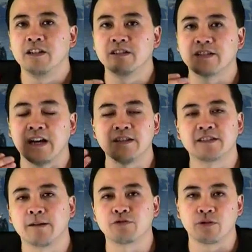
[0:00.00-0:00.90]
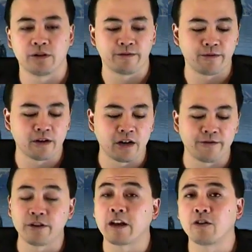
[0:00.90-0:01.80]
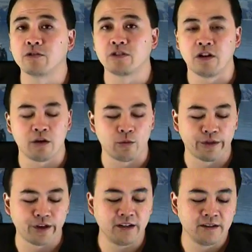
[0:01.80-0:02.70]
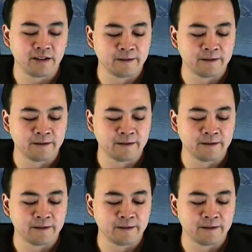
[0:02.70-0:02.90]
design some sort of cover that goes along with it.